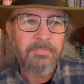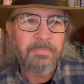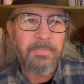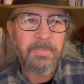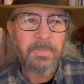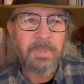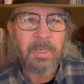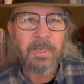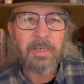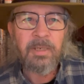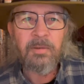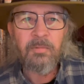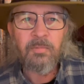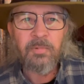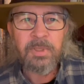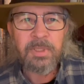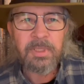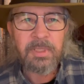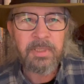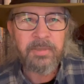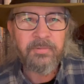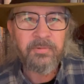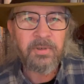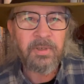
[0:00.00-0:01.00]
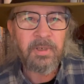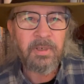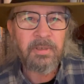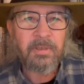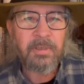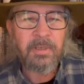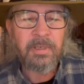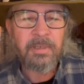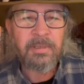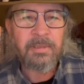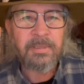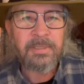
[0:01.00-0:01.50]
done with Stephen R
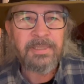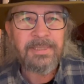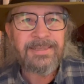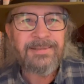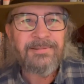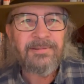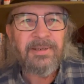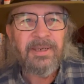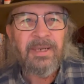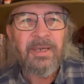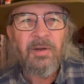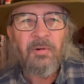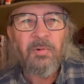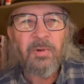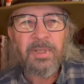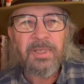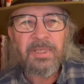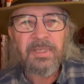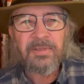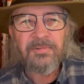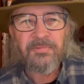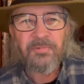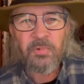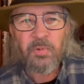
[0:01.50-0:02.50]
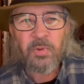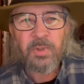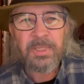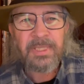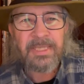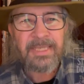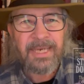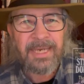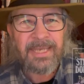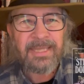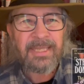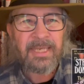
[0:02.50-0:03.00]
Donaldson with his voice
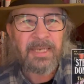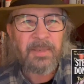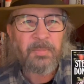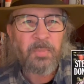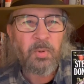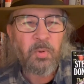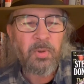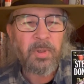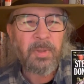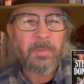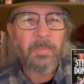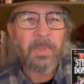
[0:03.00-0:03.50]
at that point.